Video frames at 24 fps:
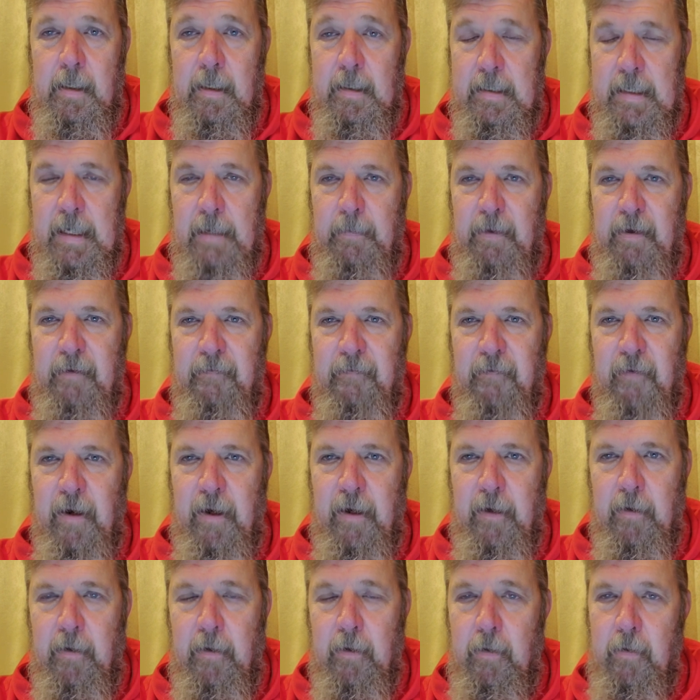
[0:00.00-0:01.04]
Kissimmee
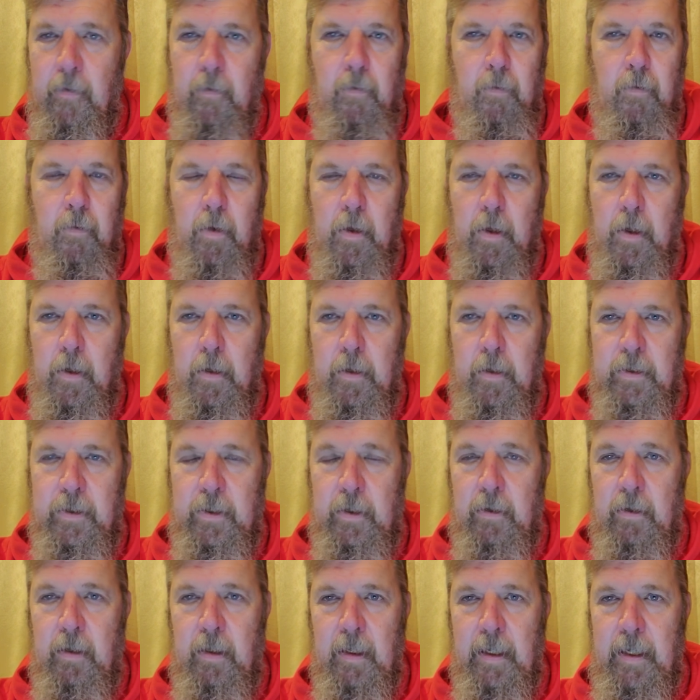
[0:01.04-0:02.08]
fire, or
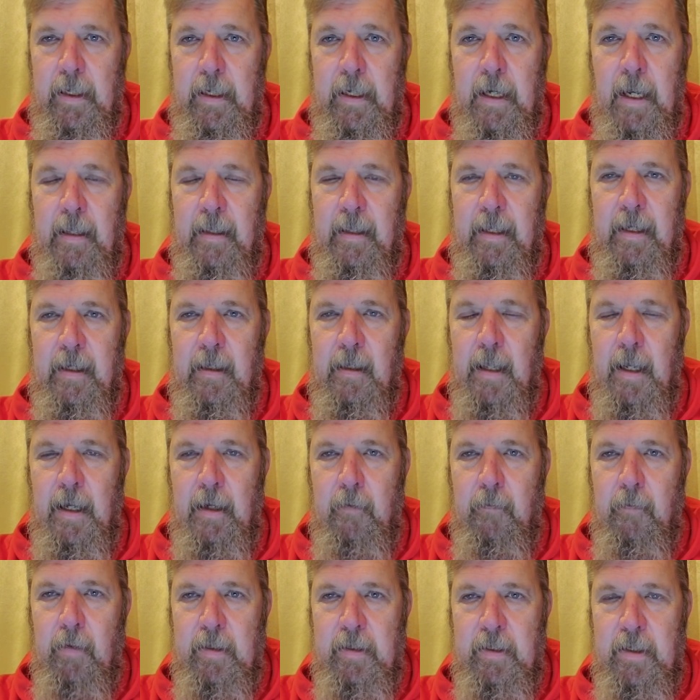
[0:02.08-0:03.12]
certainly nothing
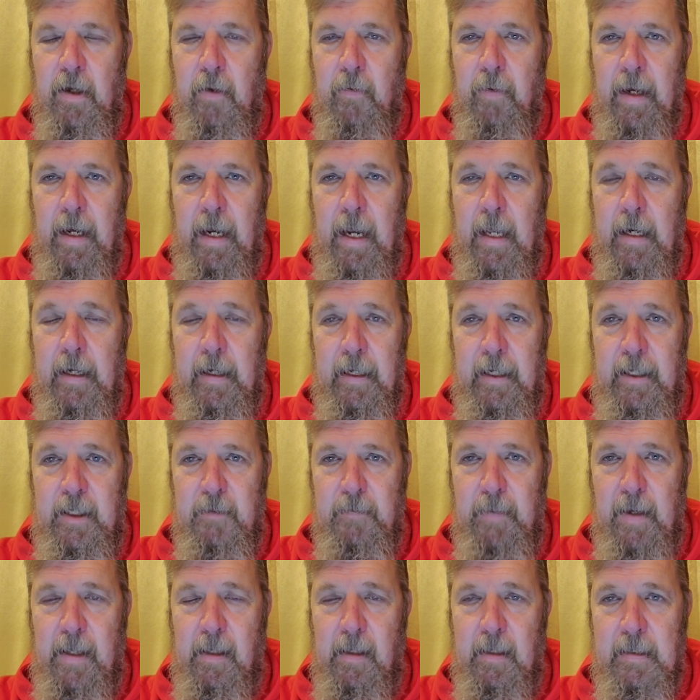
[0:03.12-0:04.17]
like what's going on in
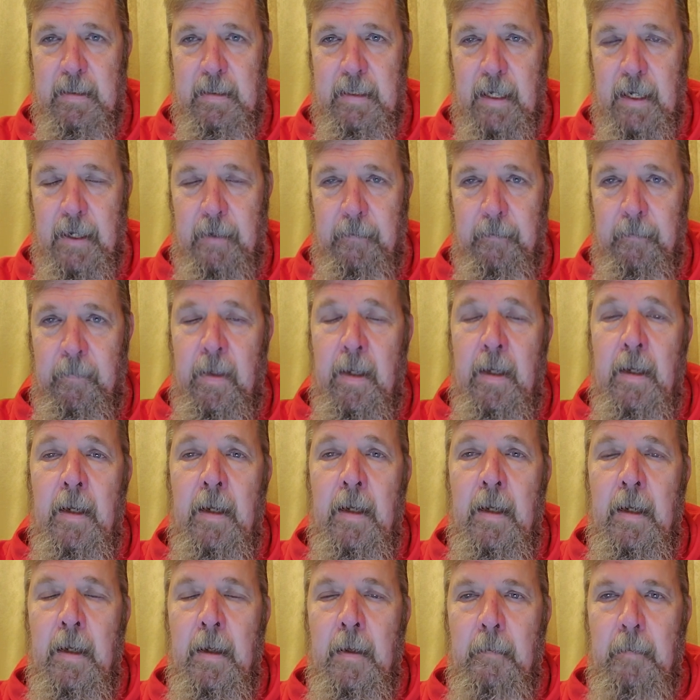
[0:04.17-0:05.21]
East Palestine.
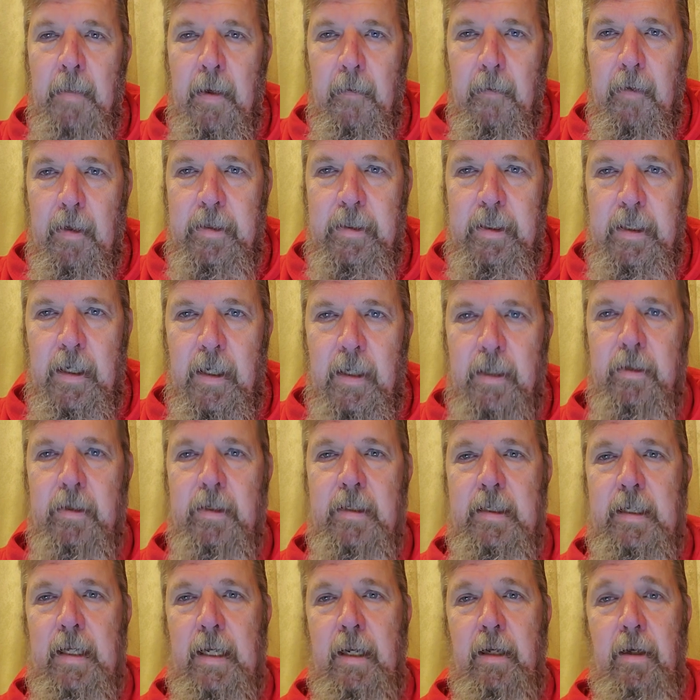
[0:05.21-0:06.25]
But I want you to
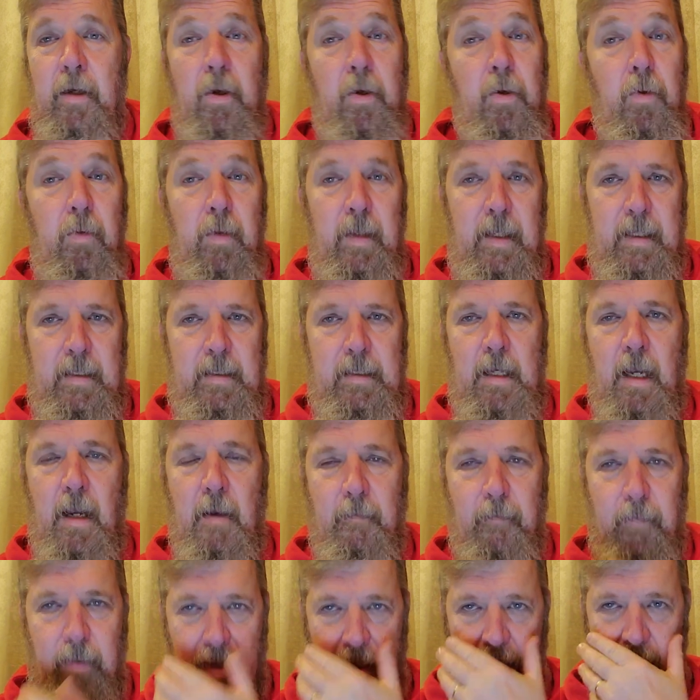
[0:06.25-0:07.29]
understand who this
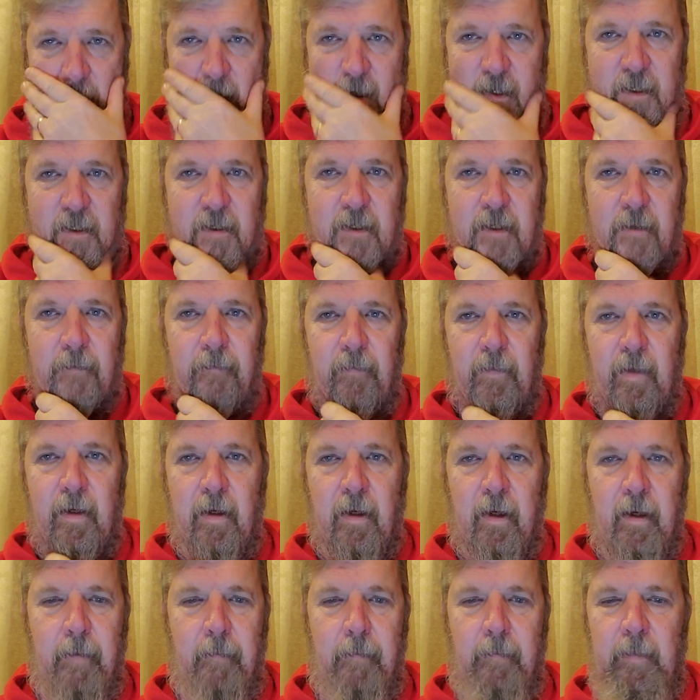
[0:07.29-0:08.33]
company is.
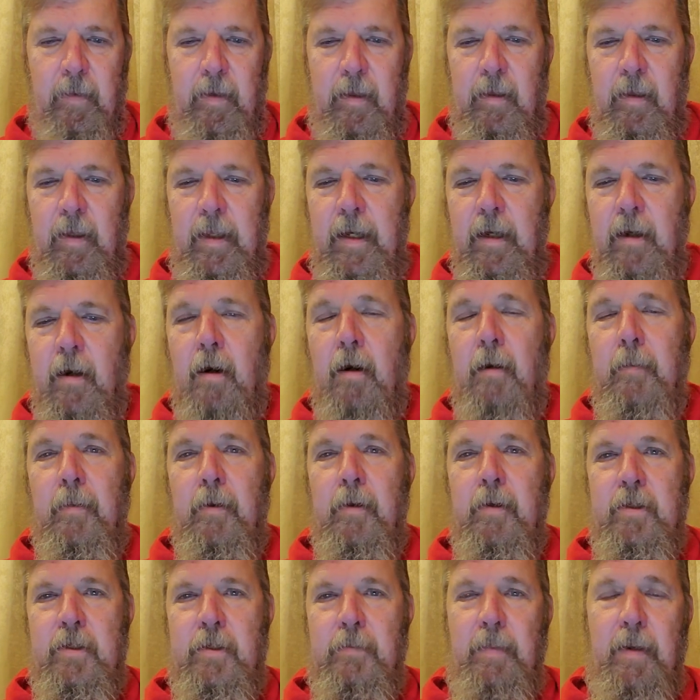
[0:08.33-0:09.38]
All right, Clean
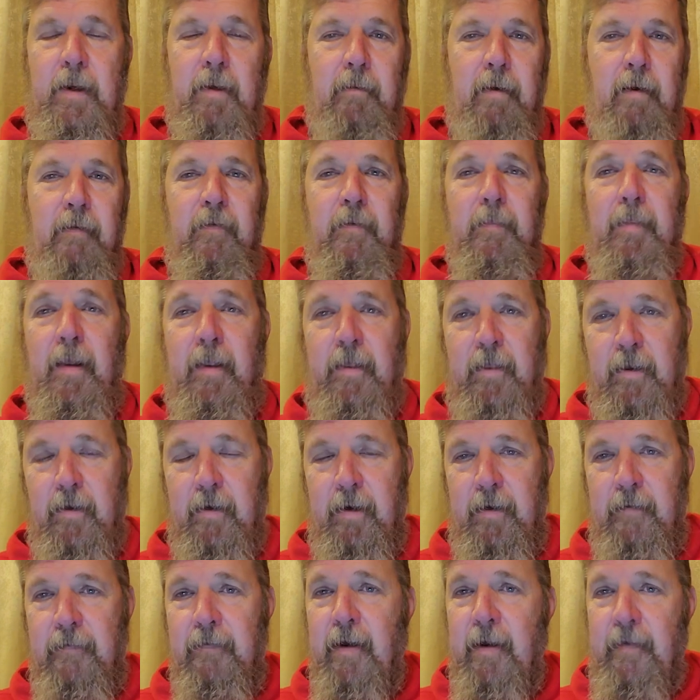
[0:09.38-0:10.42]
Harbors has been around for about
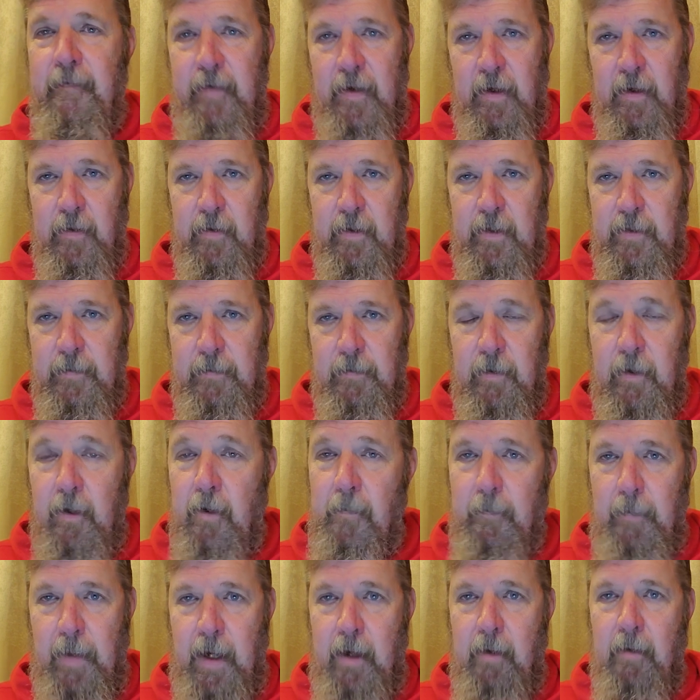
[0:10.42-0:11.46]
35 years.
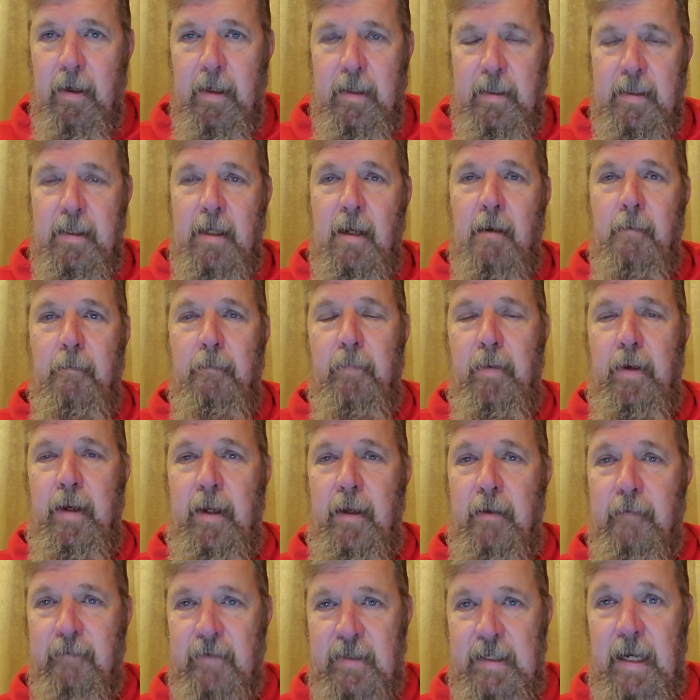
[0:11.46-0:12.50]
They're a parent
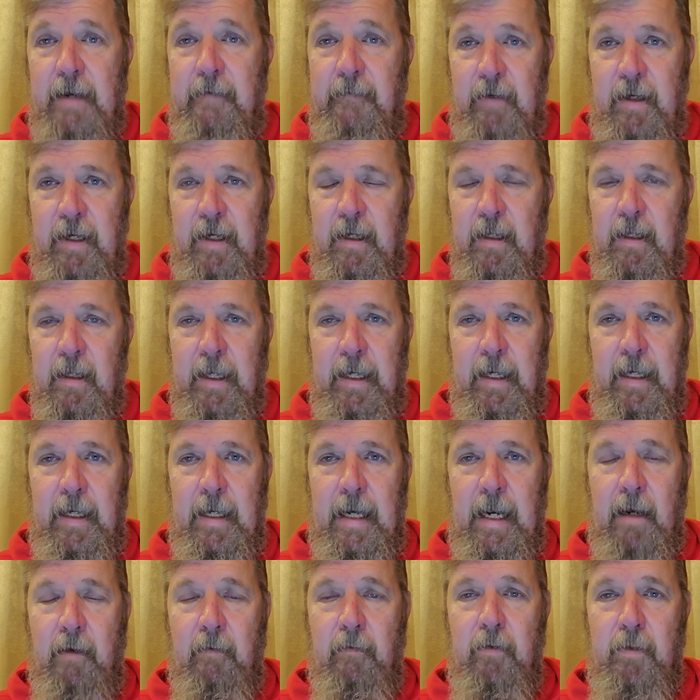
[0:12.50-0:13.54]
company of Safety Clean
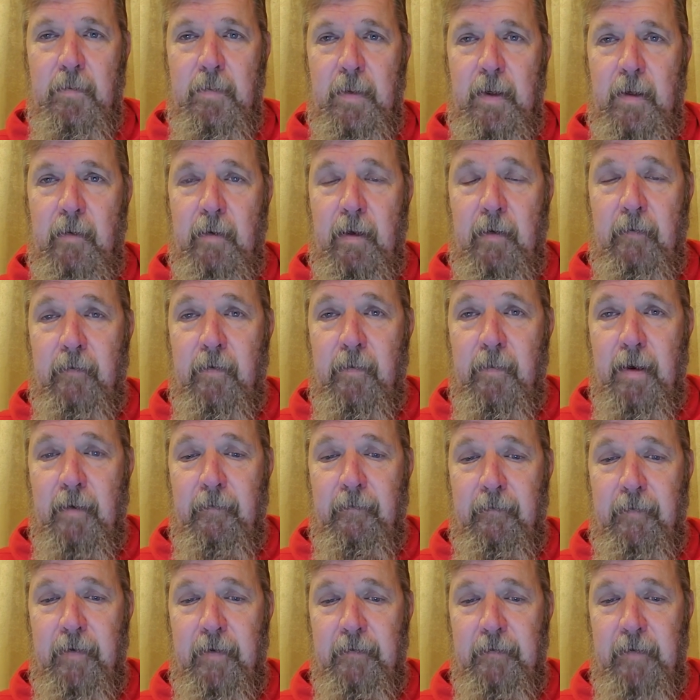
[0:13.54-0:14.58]
now, who's been around for
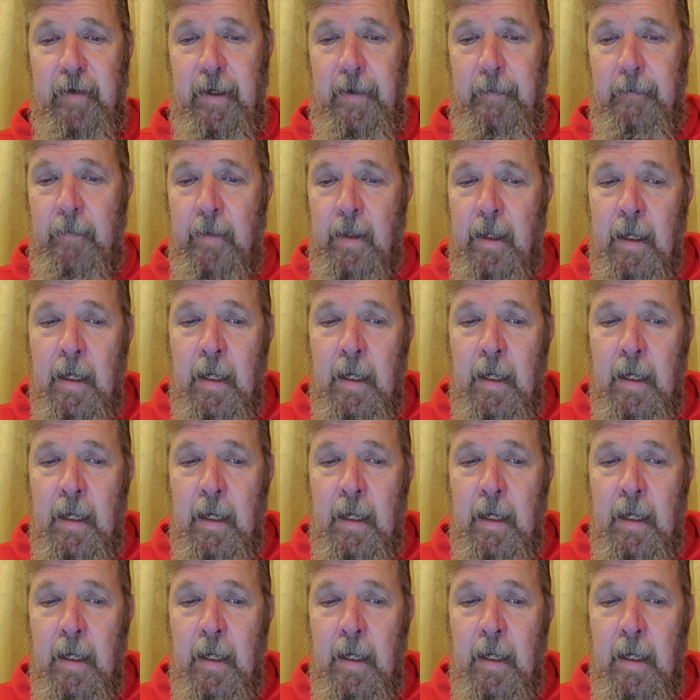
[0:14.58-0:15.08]
about 50.